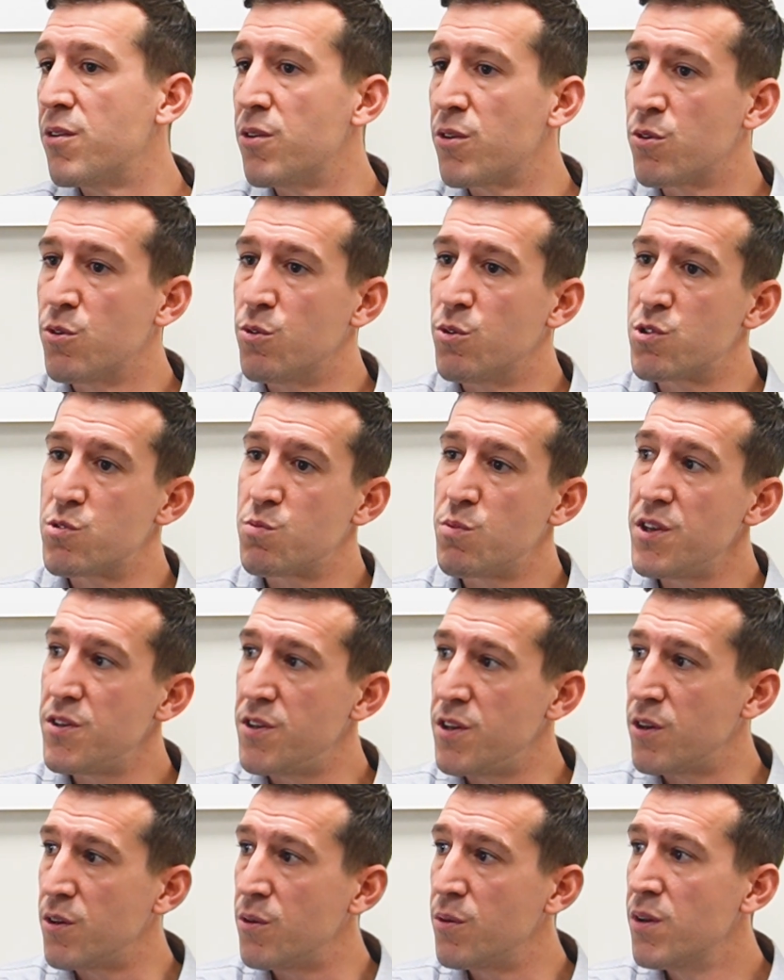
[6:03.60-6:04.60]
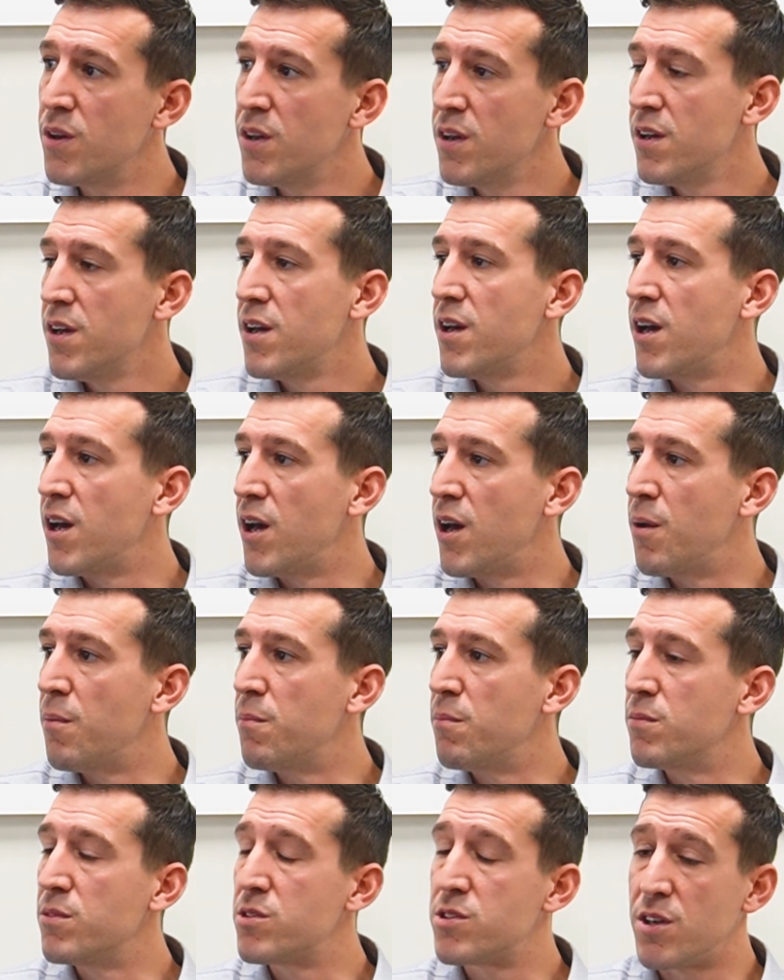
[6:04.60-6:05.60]
on the course with you,
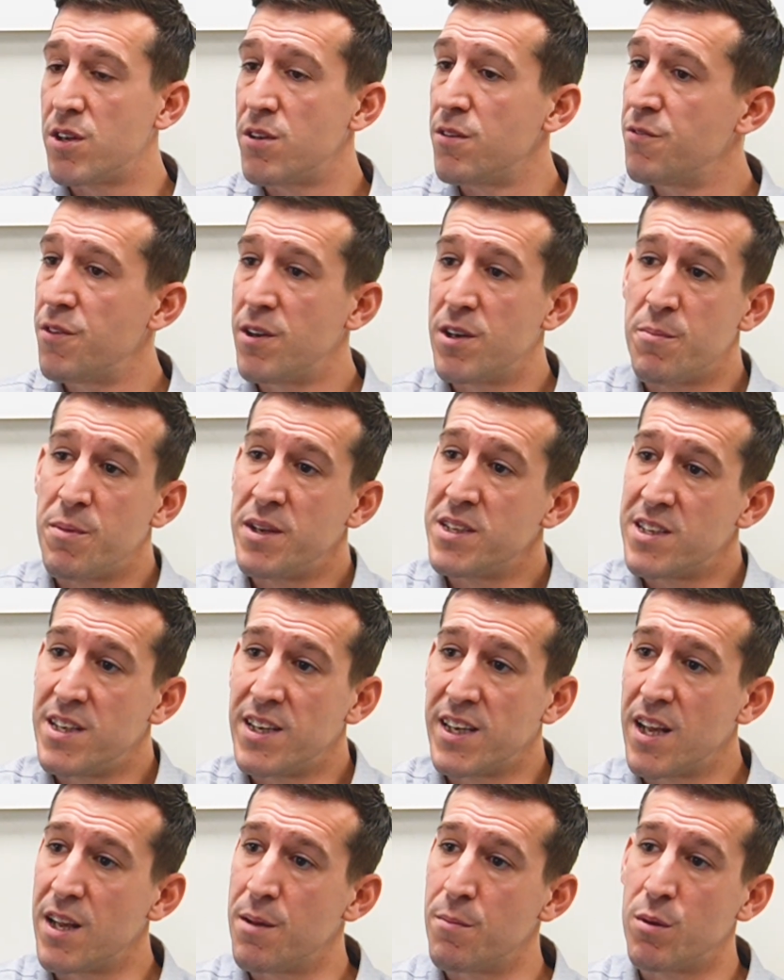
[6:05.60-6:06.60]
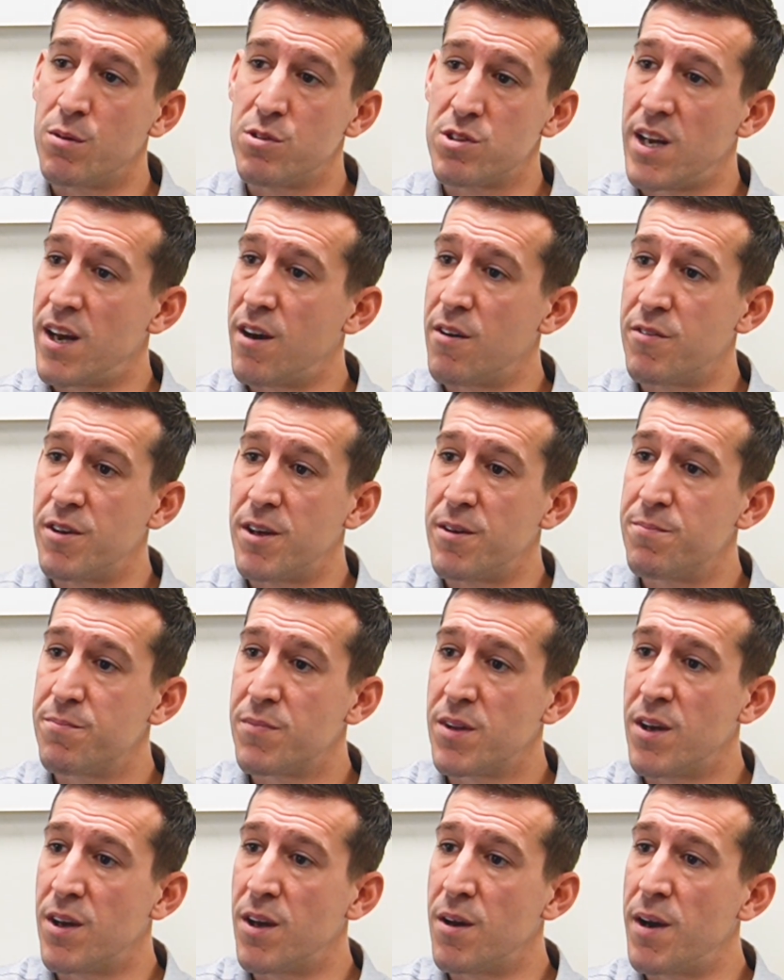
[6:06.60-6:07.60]
um, so you fundamentally get the most out of it
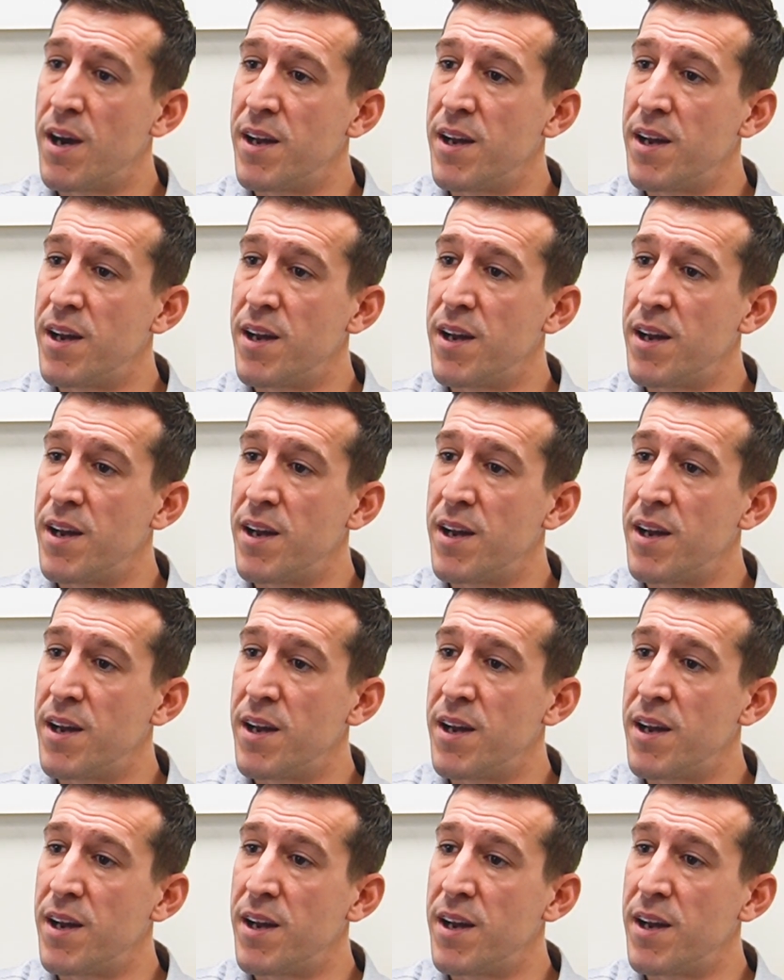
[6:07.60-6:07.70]
uh,